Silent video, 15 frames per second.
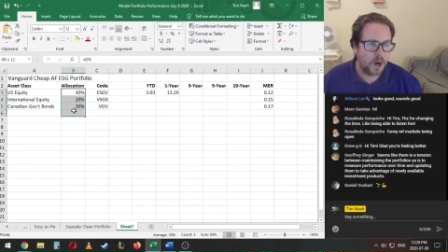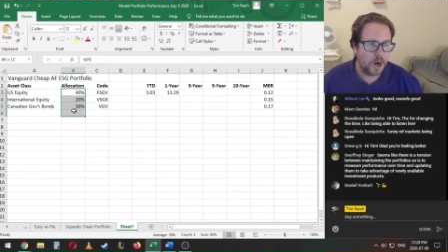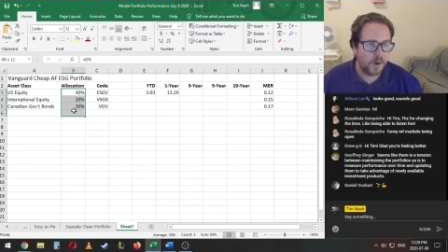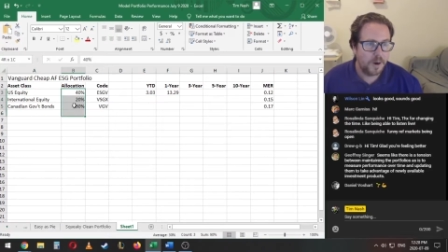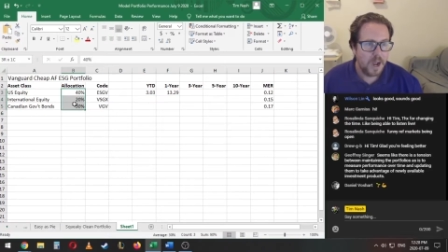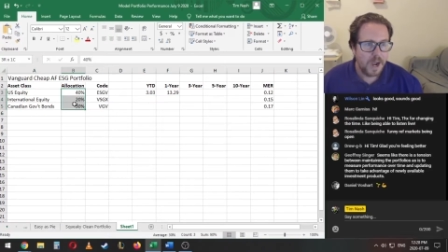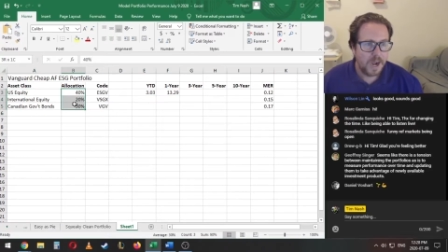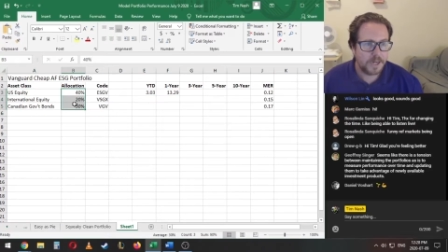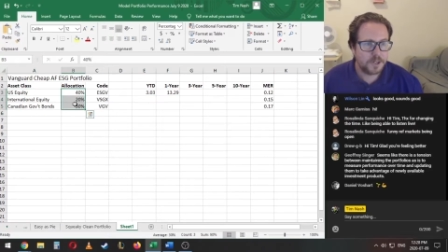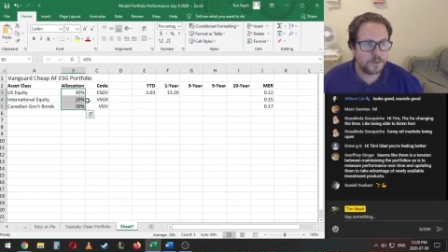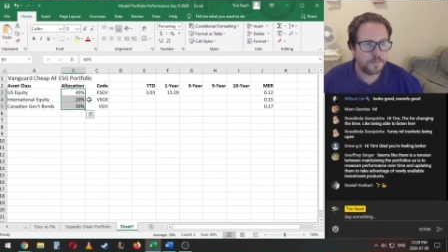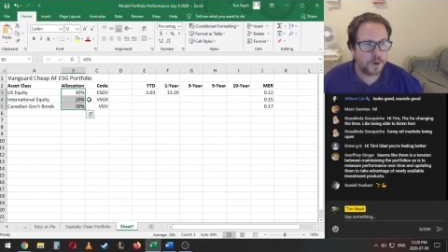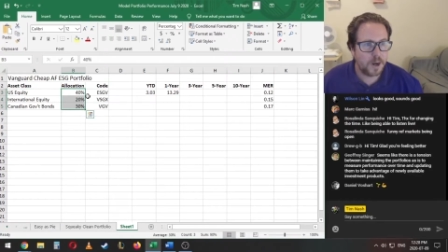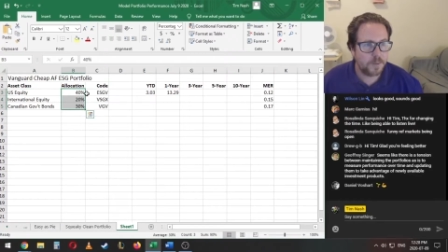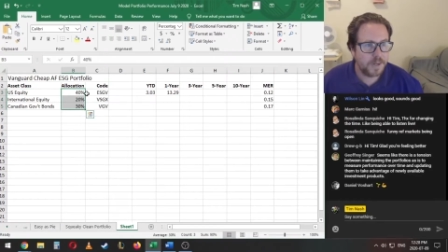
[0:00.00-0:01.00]
Oh, I should
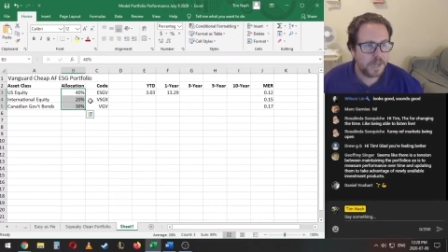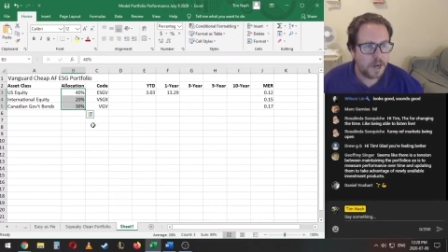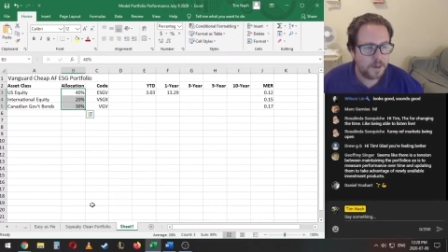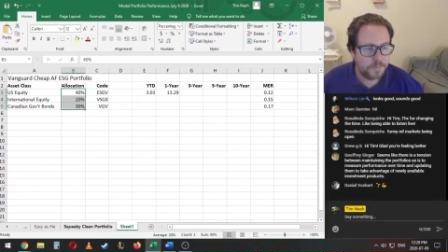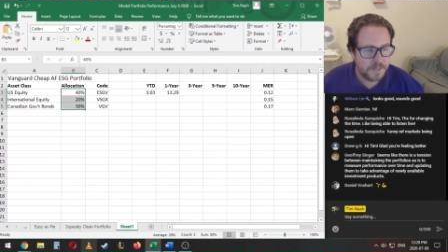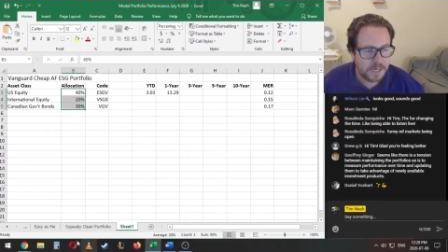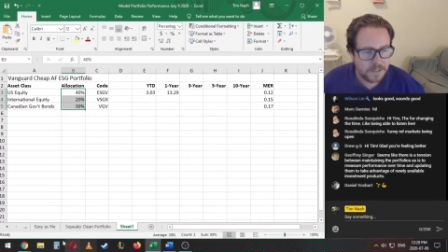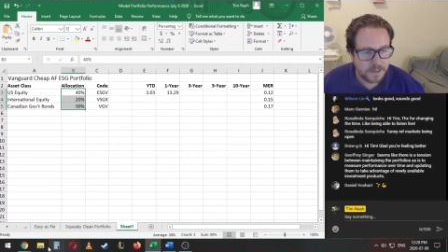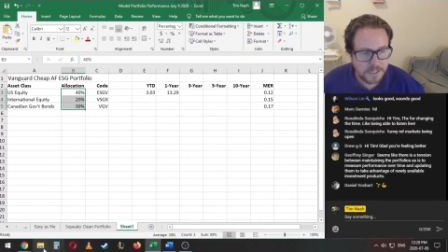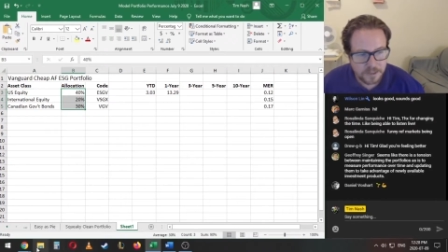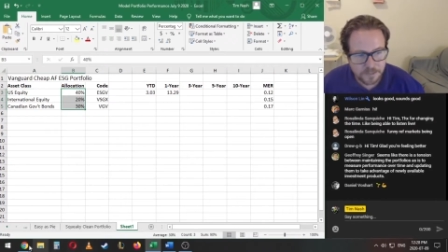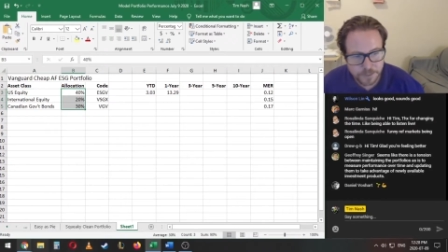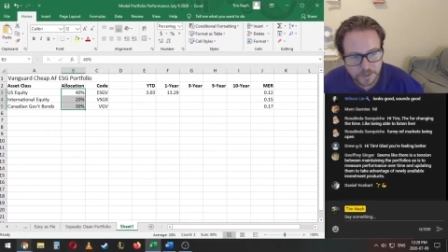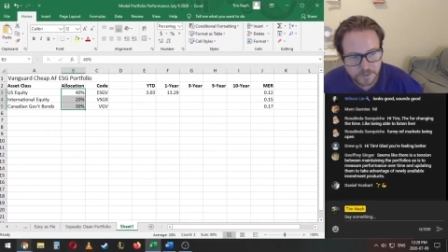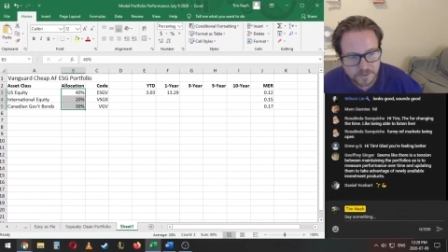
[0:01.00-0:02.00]
probably update these
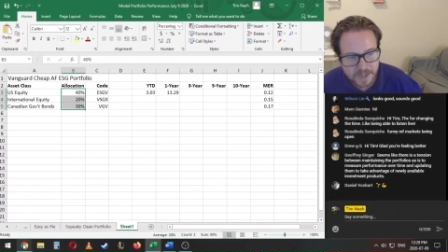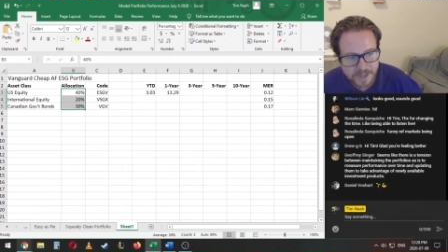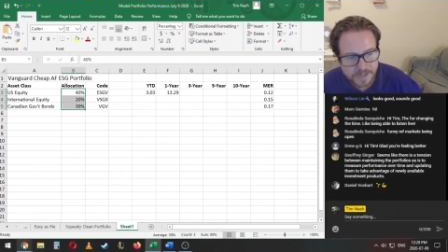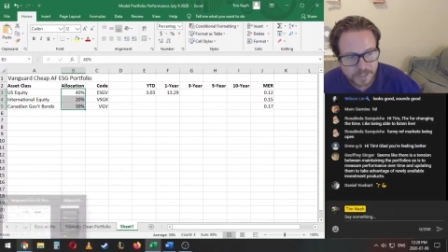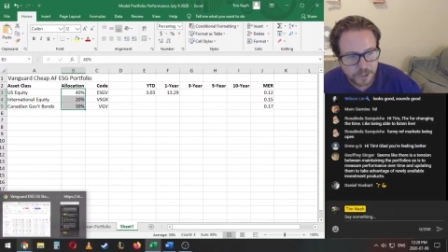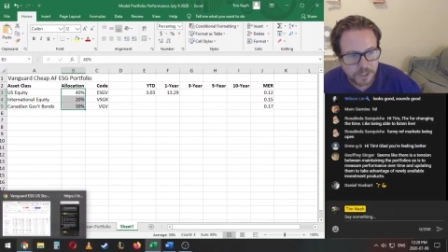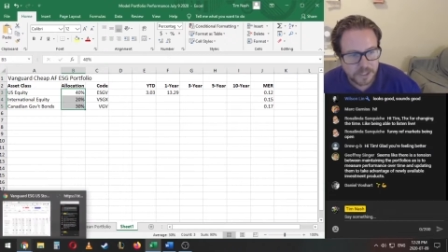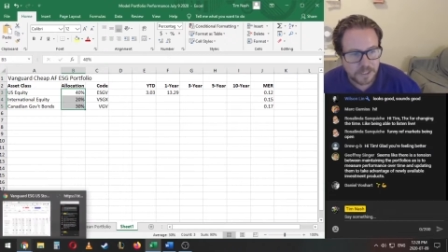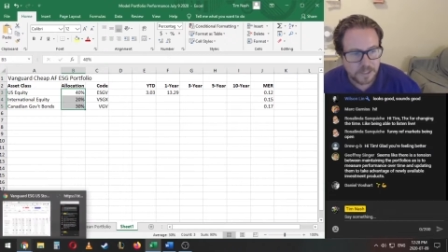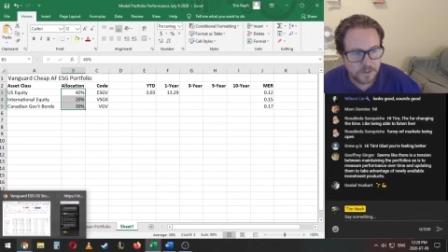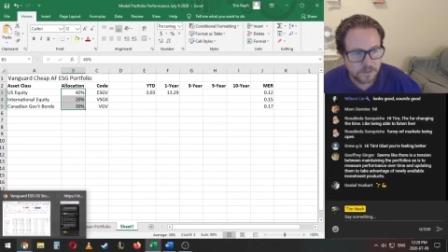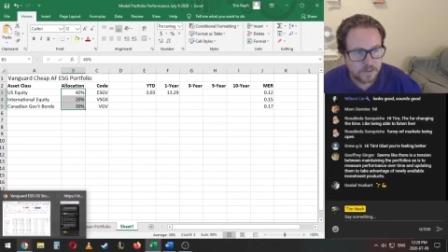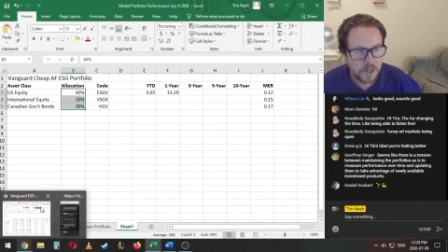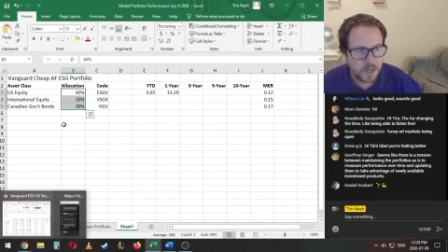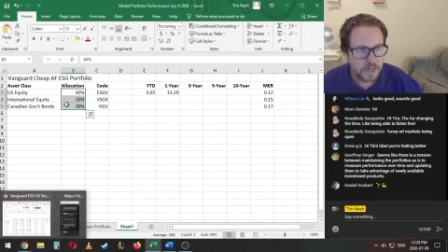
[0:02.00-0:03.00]

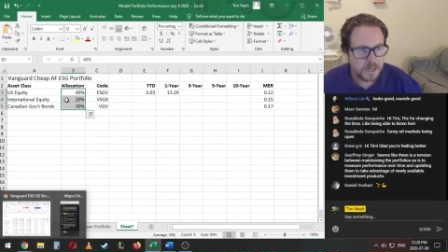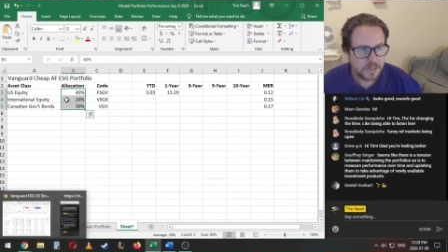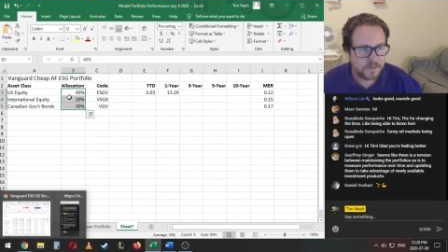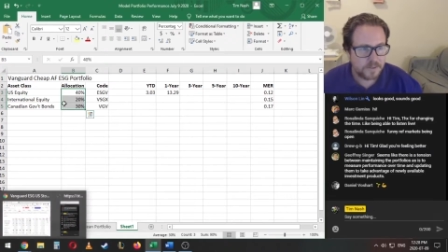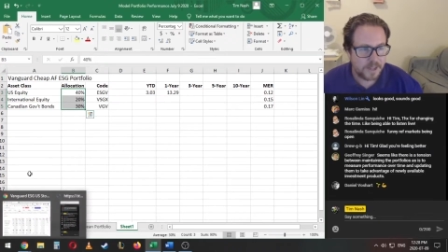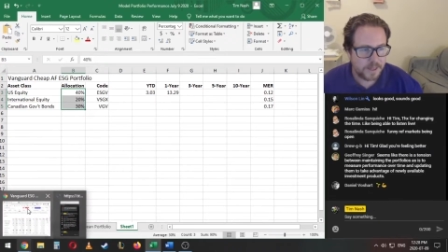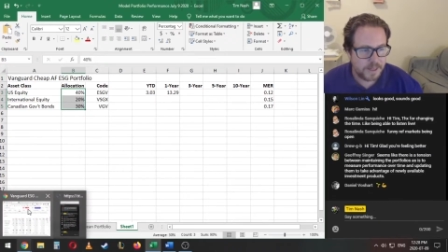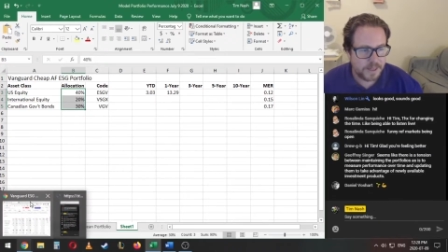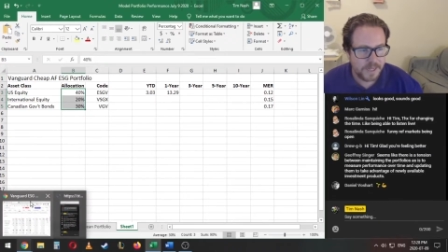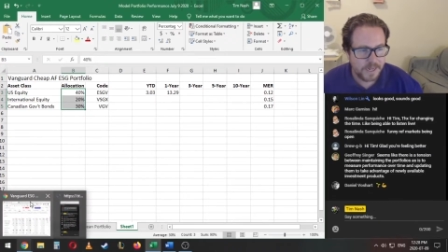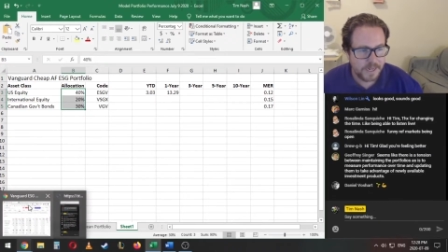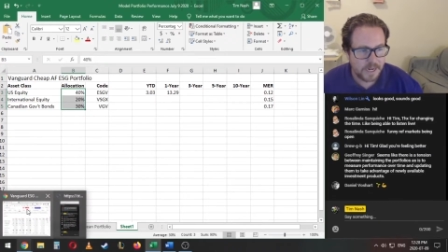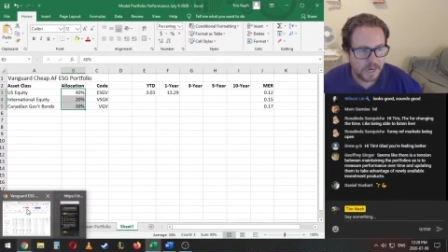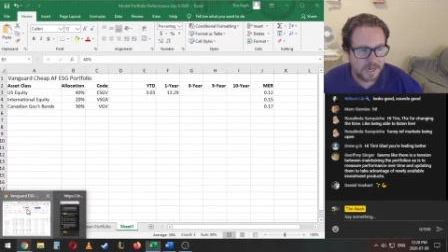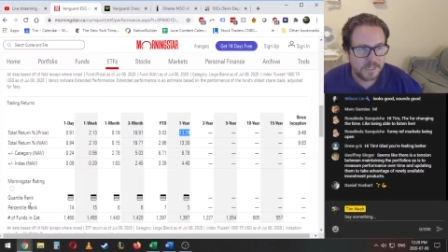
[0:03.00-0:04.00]
percentages because I
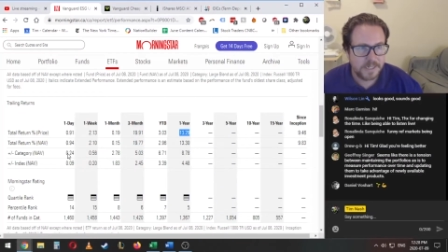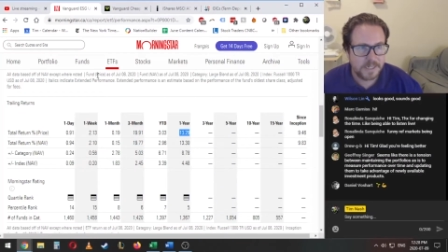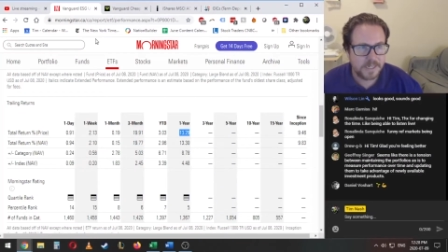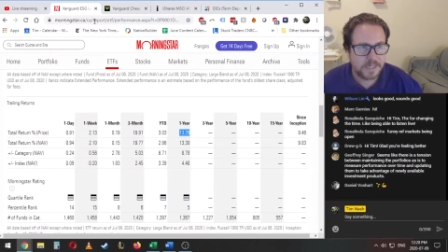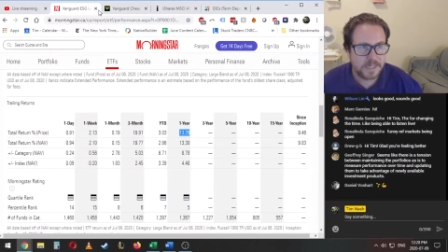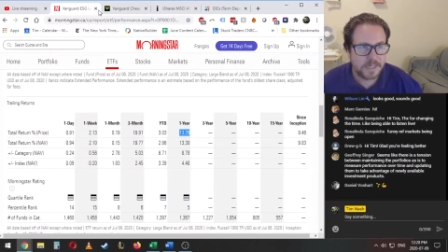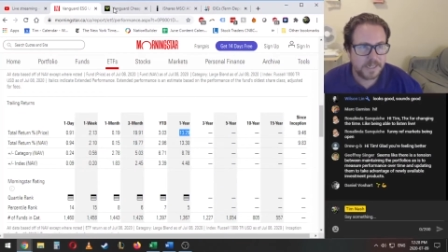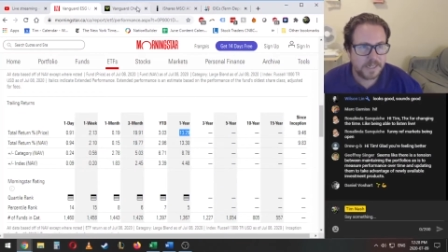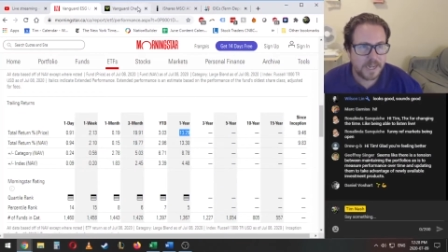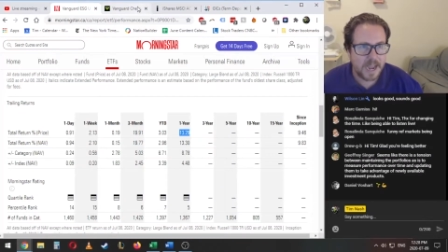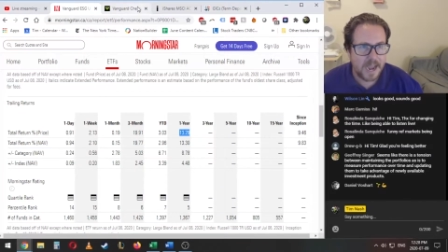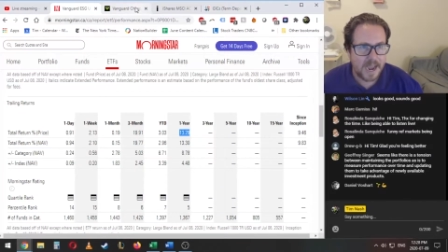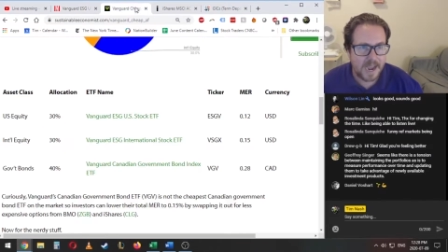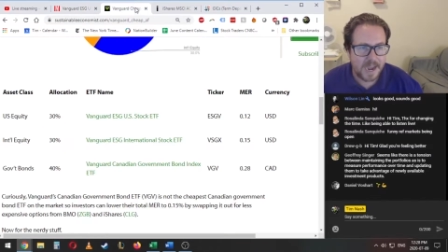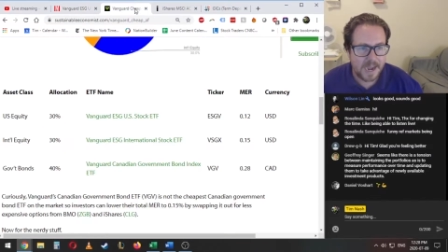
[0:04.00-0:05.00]
think I did it
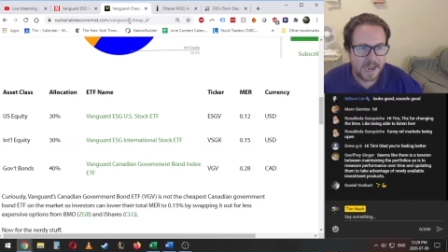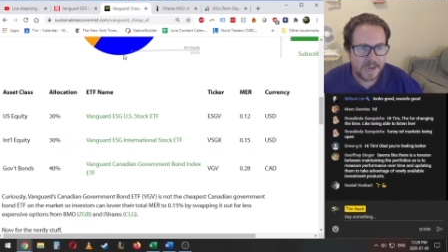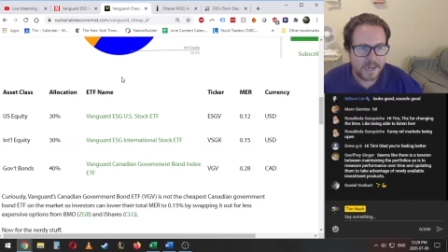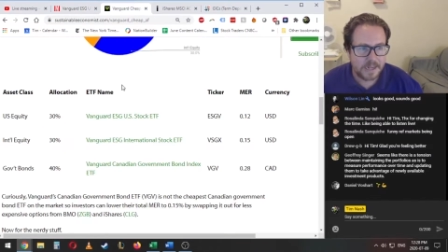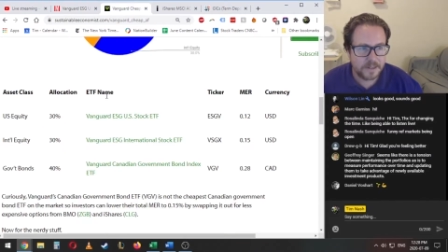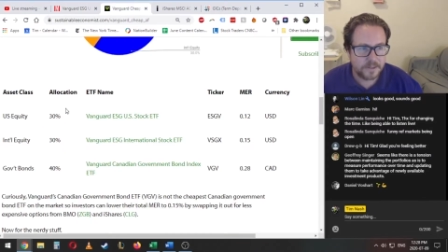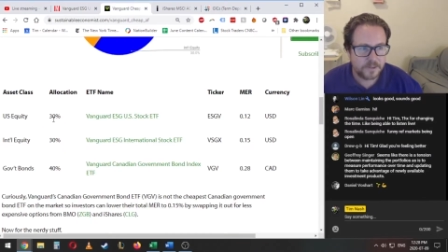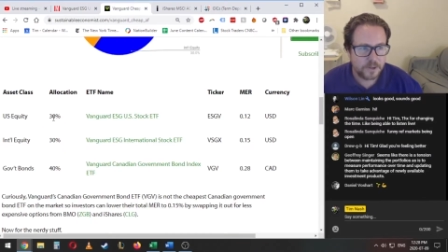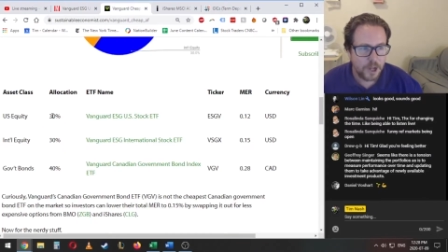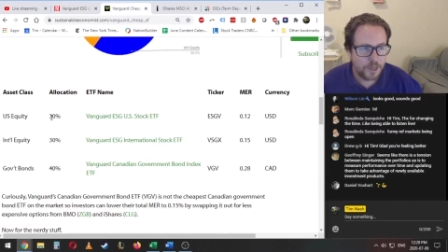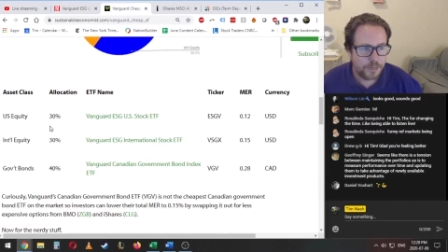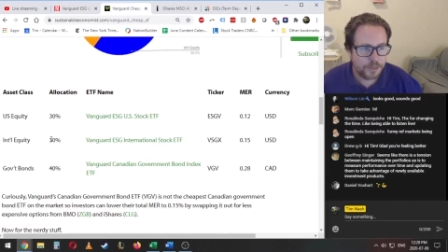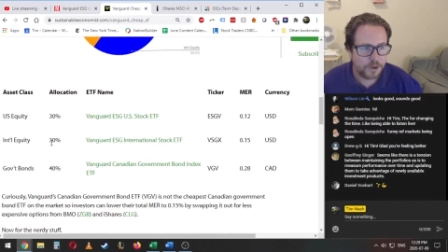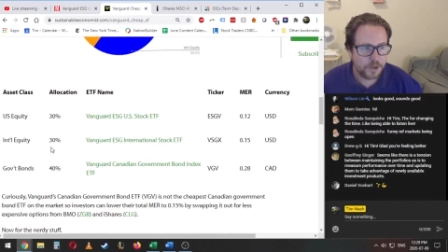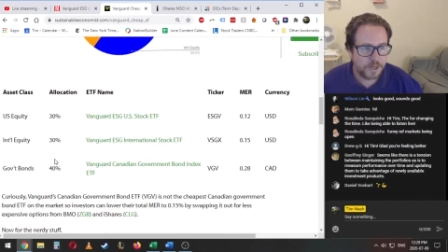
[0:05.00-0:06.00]
as
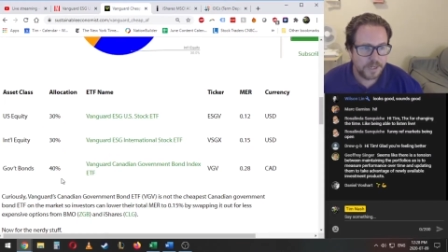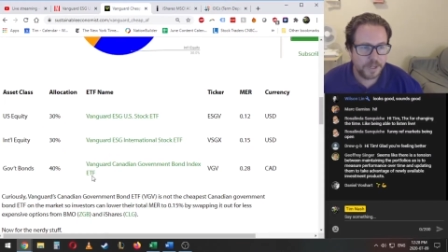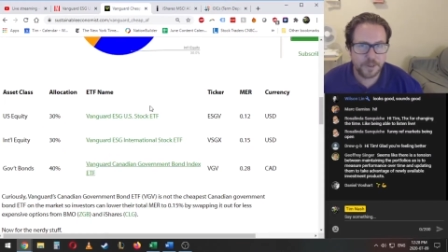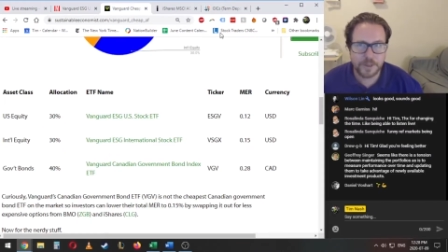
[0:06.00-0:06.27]
30,